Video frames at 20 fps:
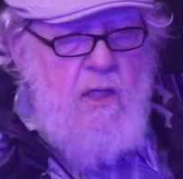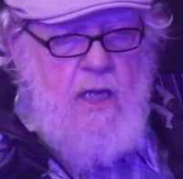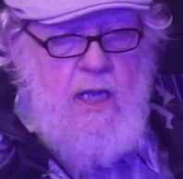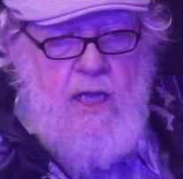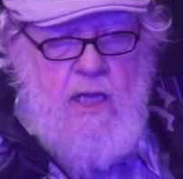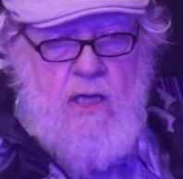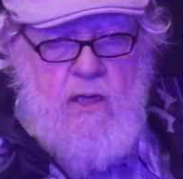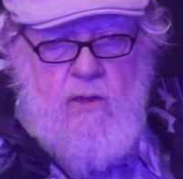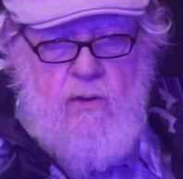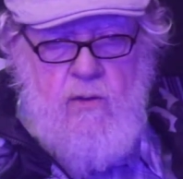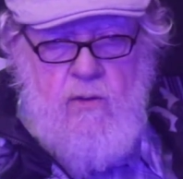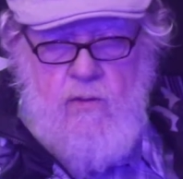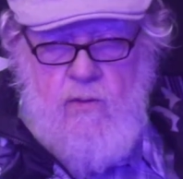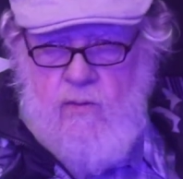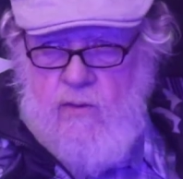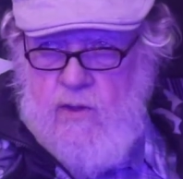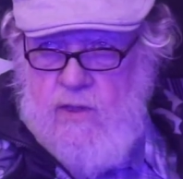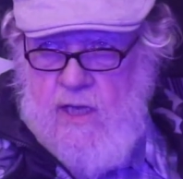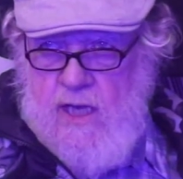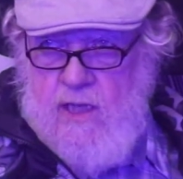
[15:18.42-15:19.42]
I had a hoot
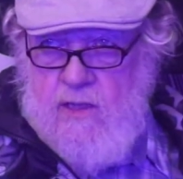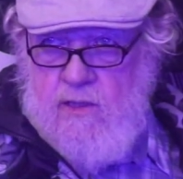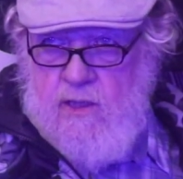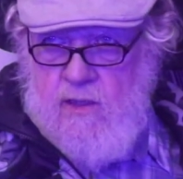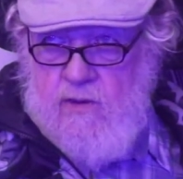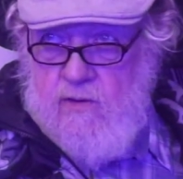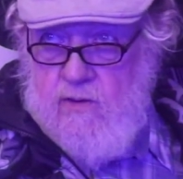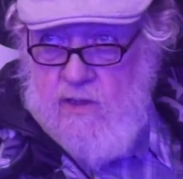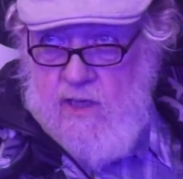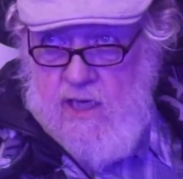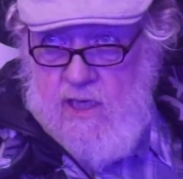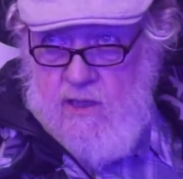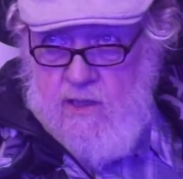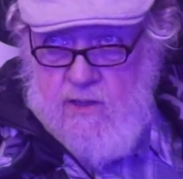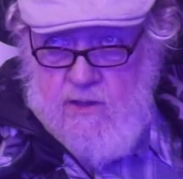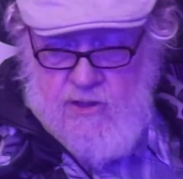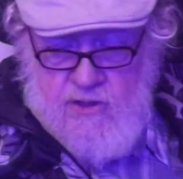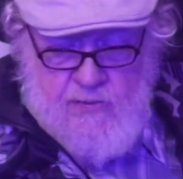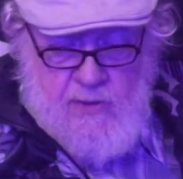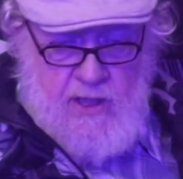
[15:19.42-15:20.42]
with that the other, and
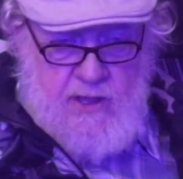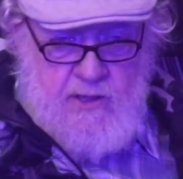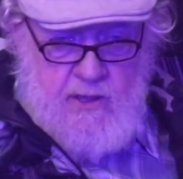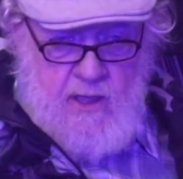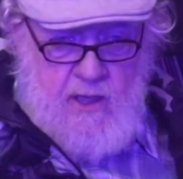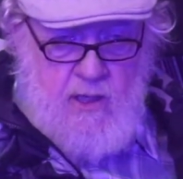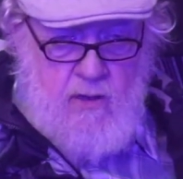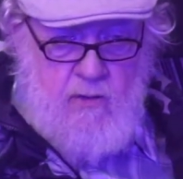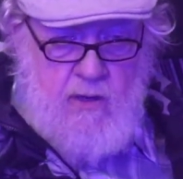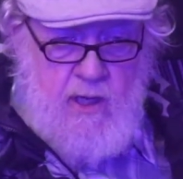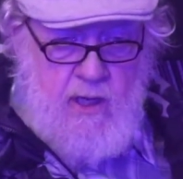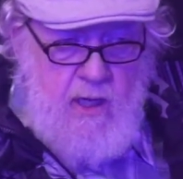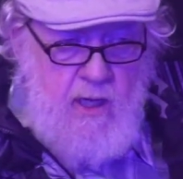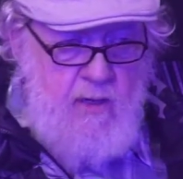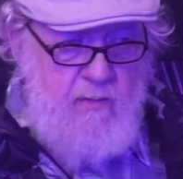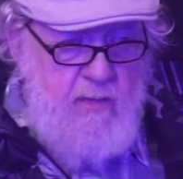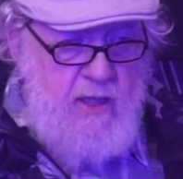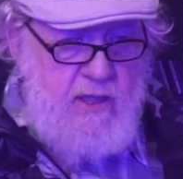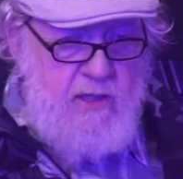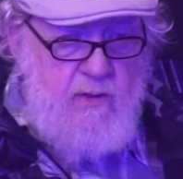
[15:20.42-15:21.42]
the Space Echo. I
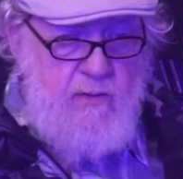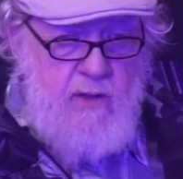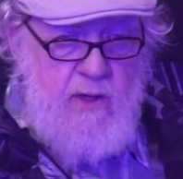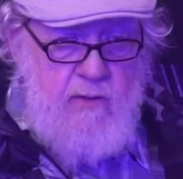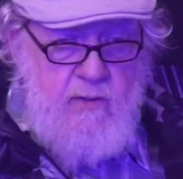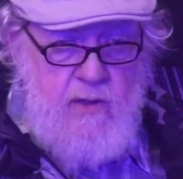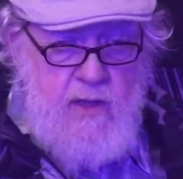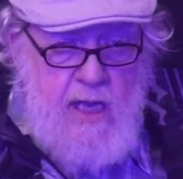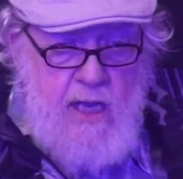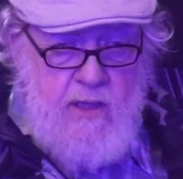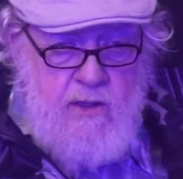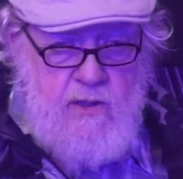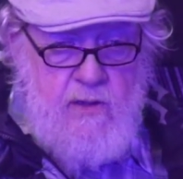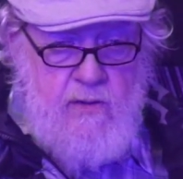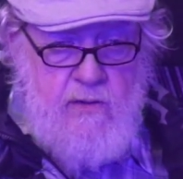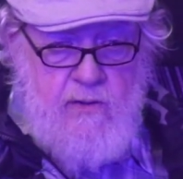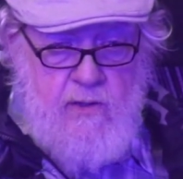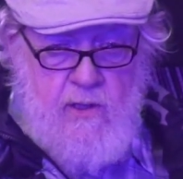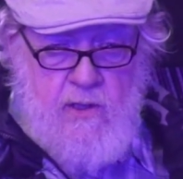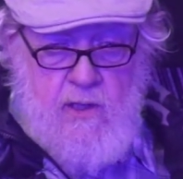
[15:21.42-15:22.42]
messed around with that
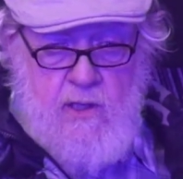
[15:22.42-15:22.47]
too.